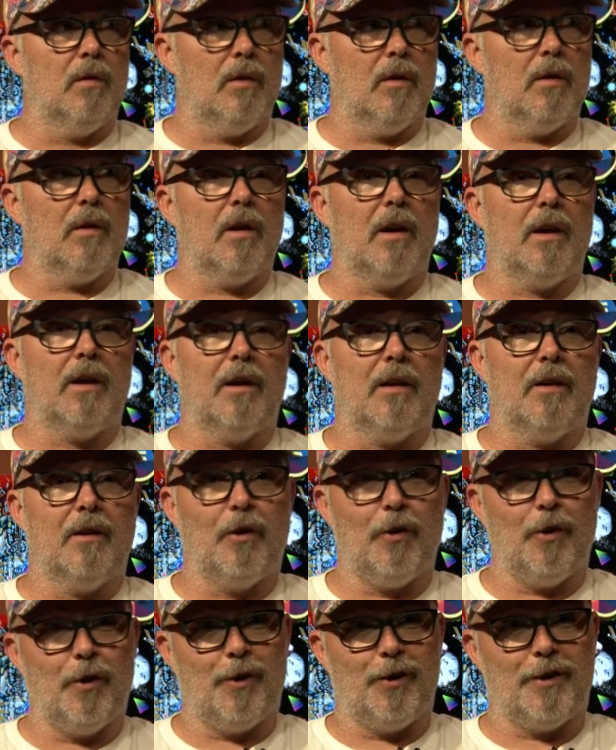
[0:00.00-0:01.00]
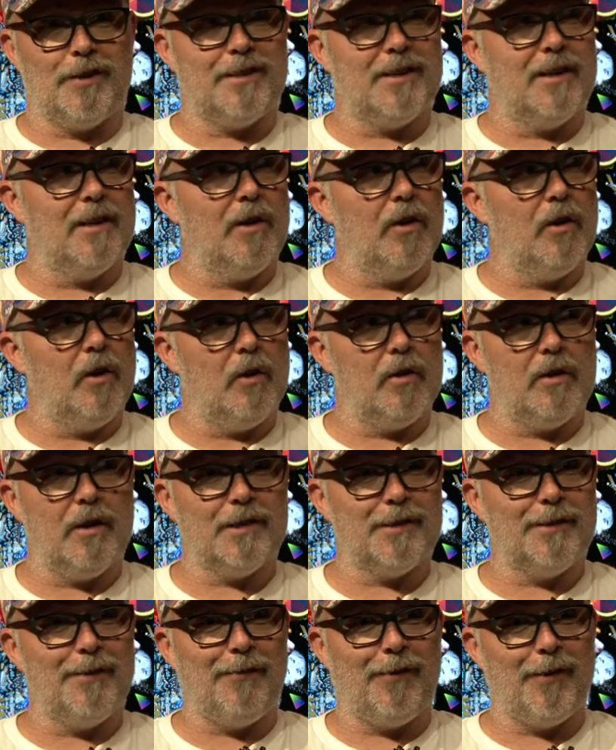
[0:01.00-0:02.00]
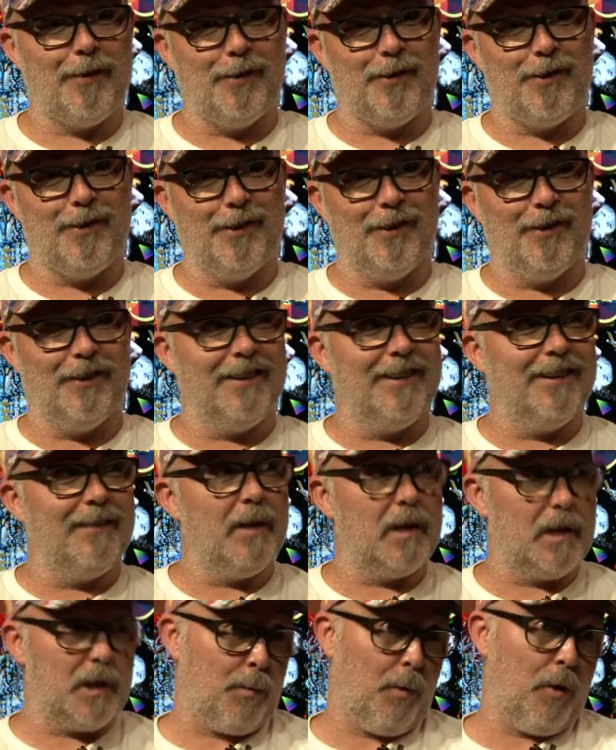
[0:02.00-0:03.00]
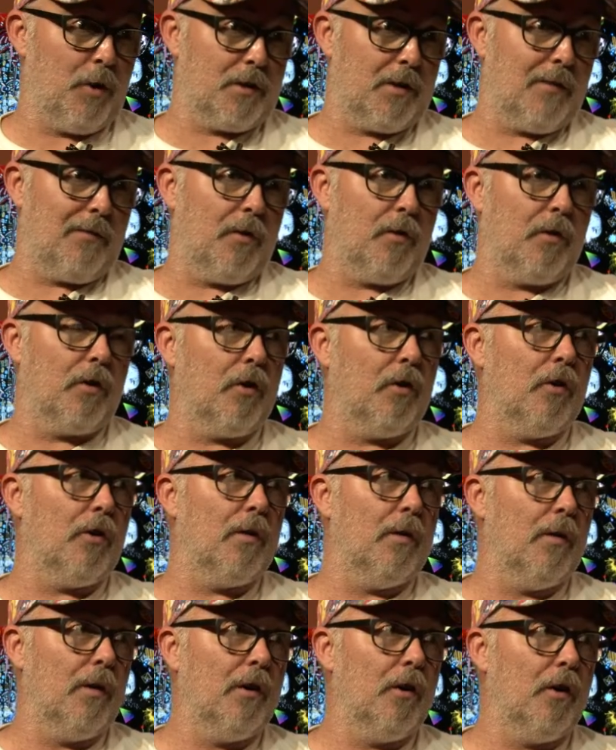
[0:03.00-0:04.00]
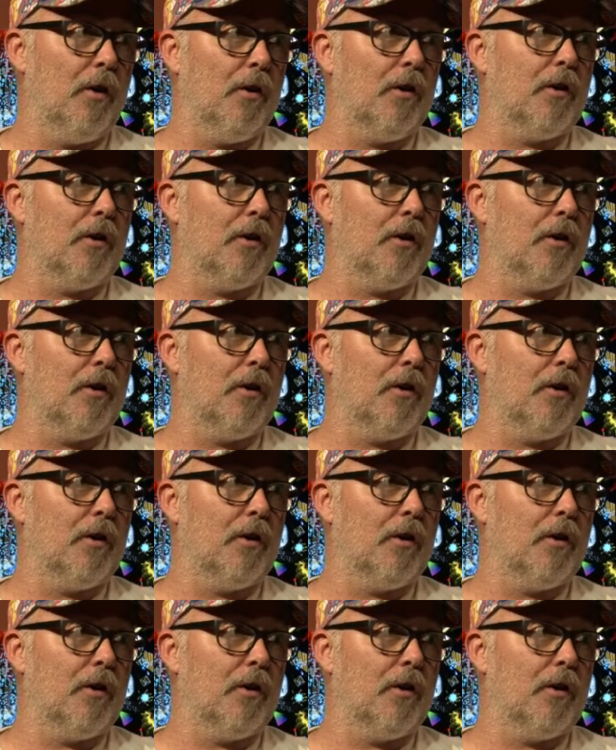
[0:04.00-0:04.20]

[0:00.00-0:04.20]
like it hurts, you know, it doesn't feel good, but it's supposed to feel good, you know,